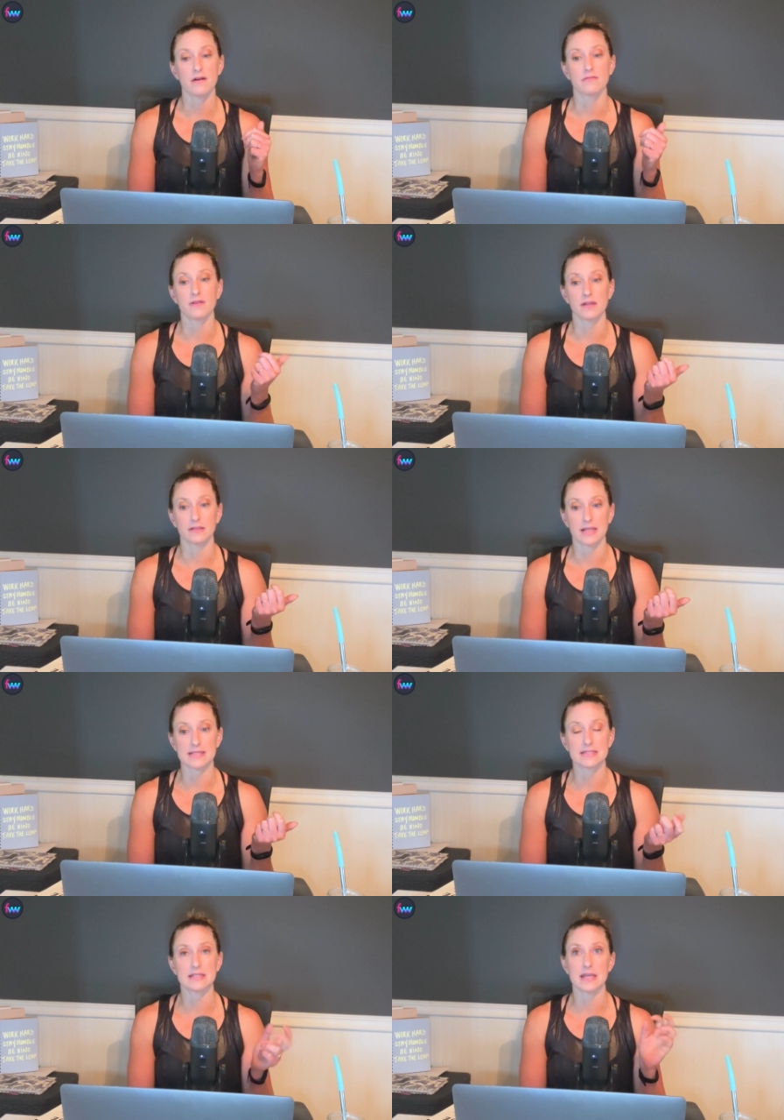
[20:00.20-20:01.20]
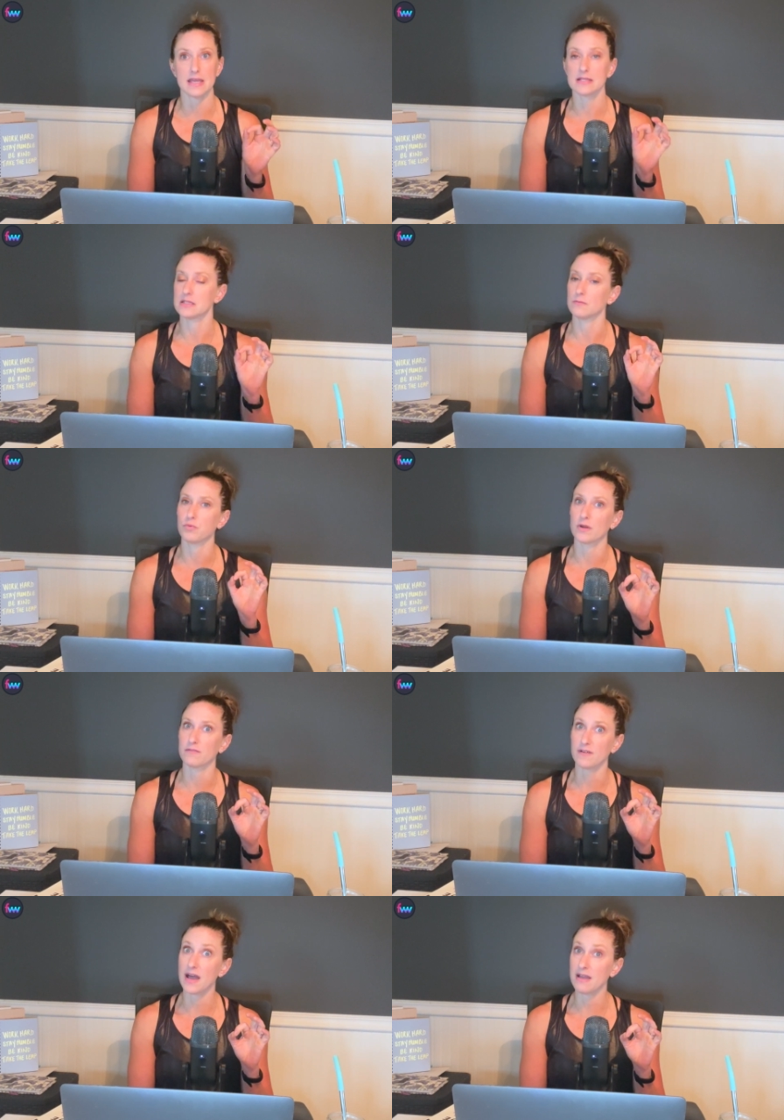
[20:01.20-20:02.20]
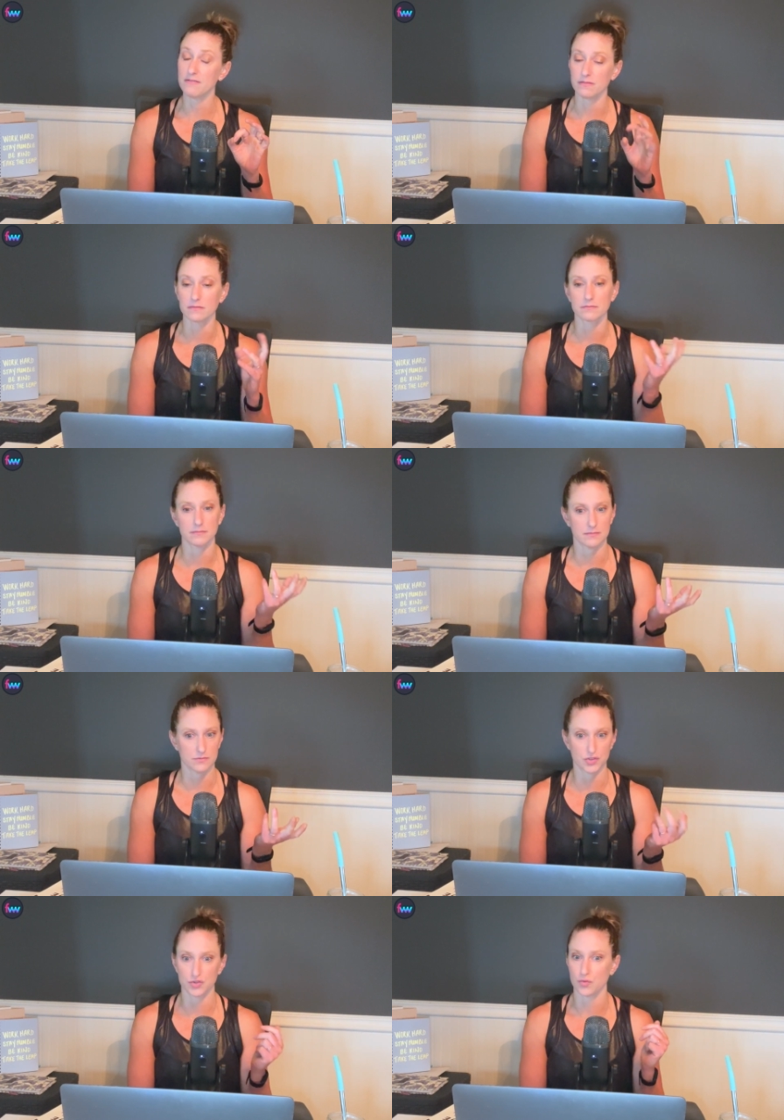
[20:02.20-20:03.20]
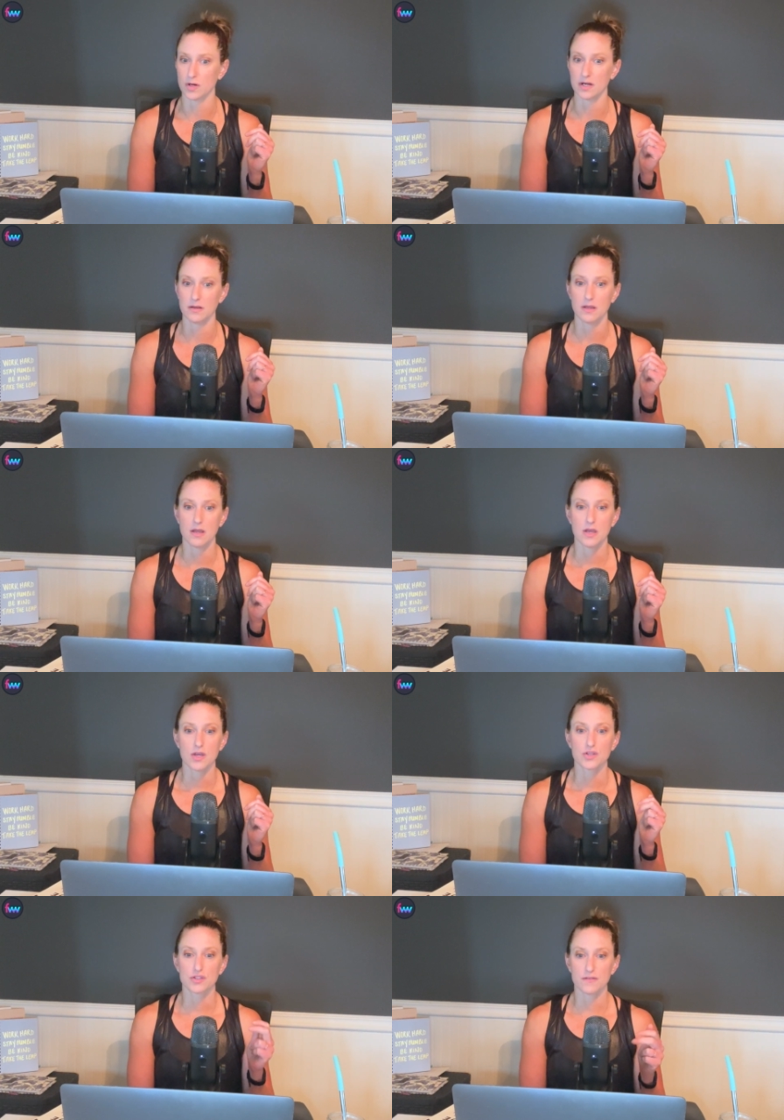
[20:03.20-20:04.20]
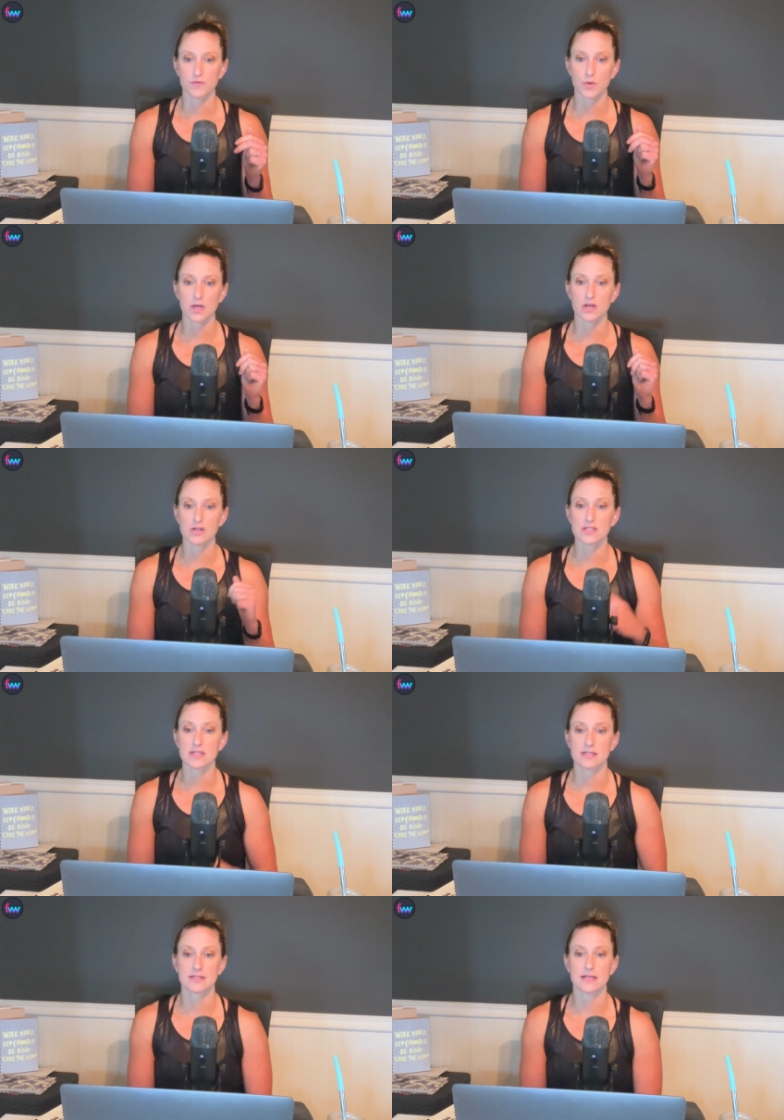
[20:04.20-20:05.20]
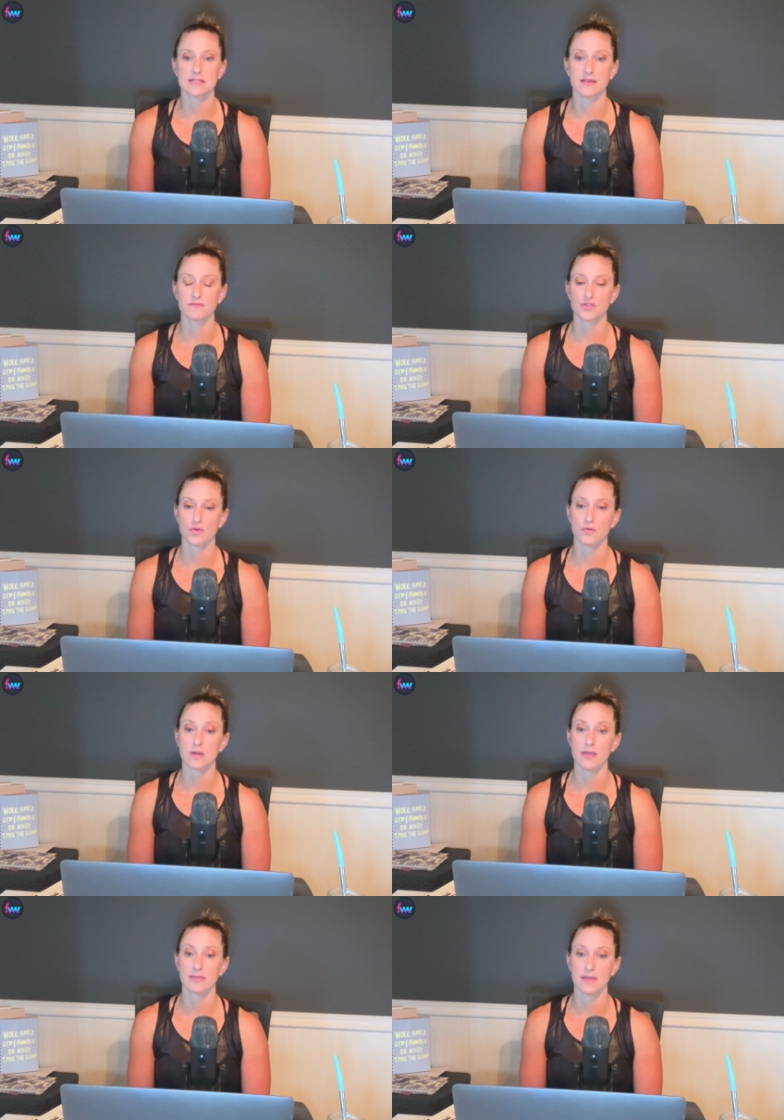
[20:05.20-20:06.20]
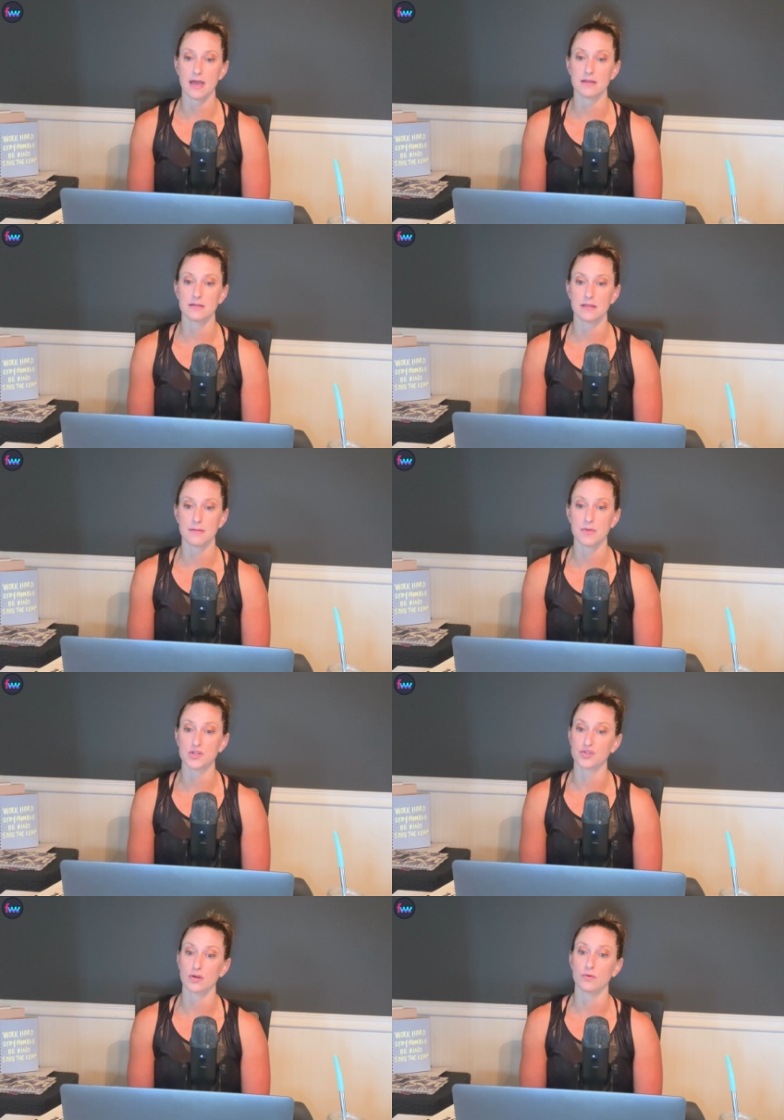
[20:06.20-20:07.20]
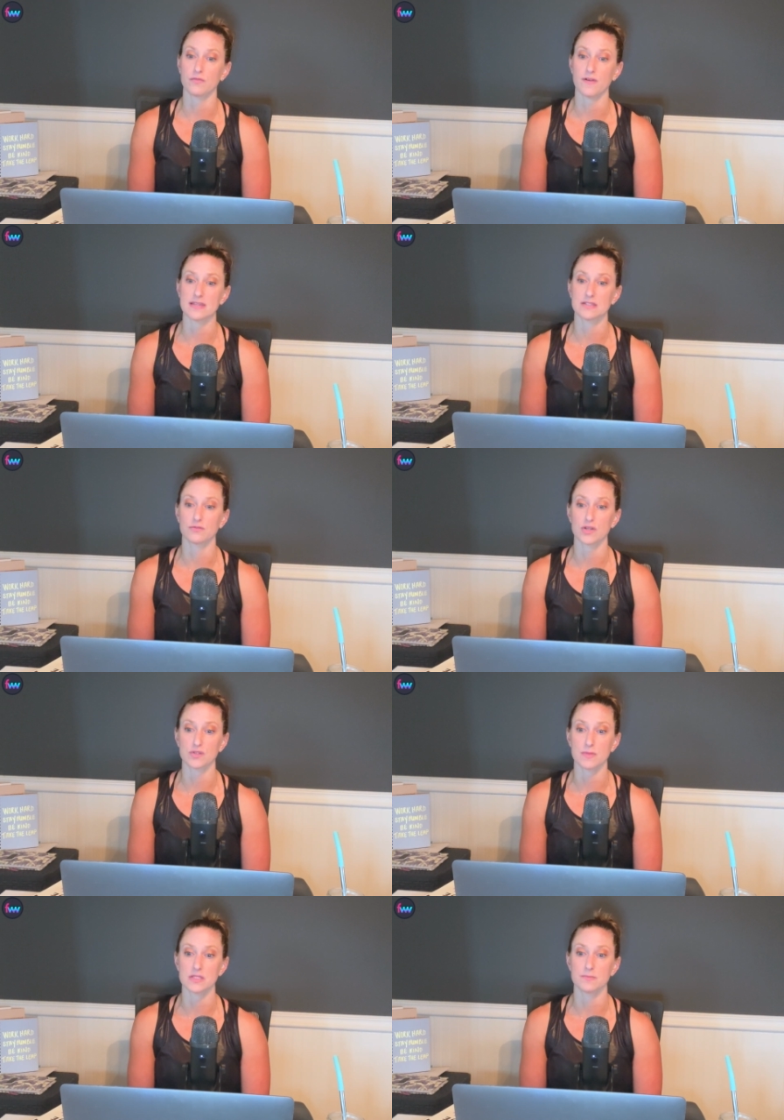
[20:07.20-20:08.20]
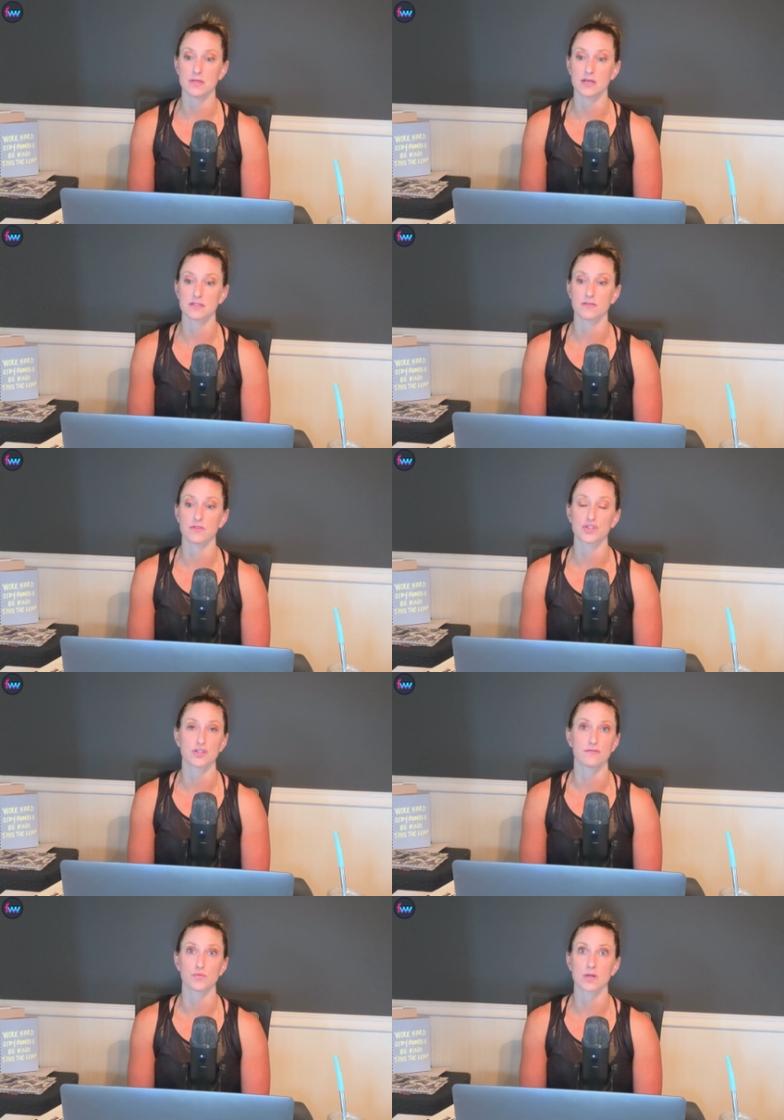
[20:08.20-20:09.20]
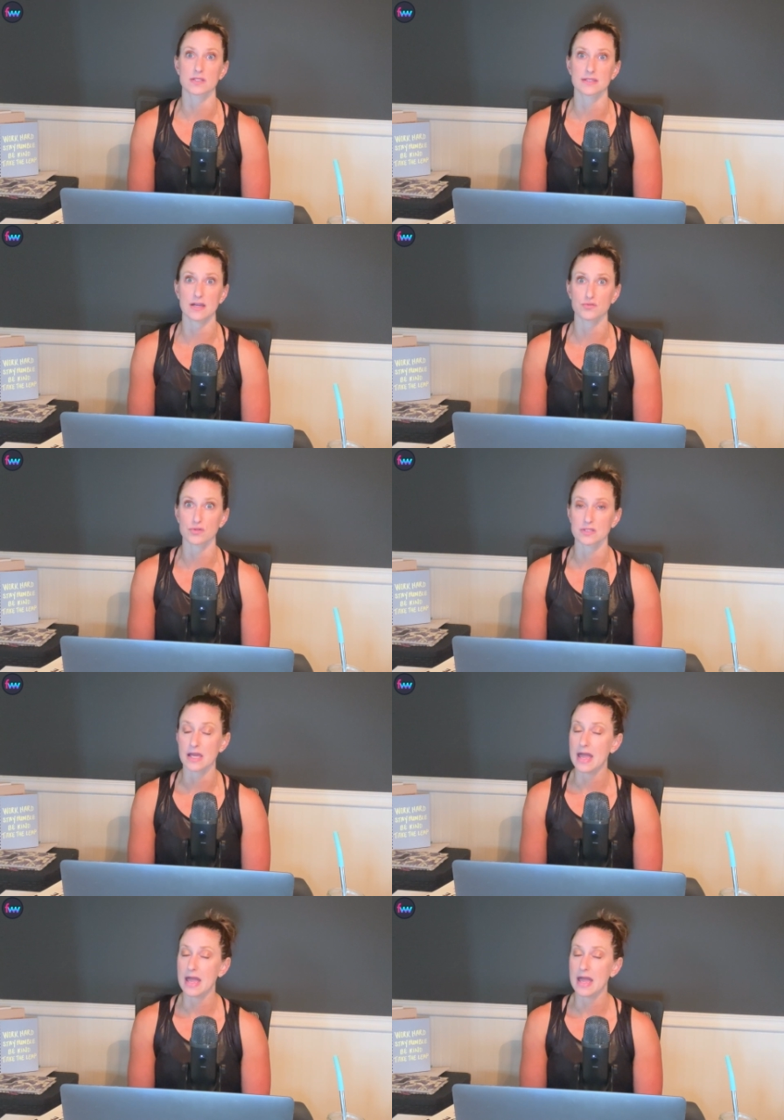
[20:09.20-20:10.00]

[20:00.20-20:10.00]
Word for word: of less than 18.5, sure. Shift workers, studies have shown that they may struggle with fasting regimens because of the shift work schedules.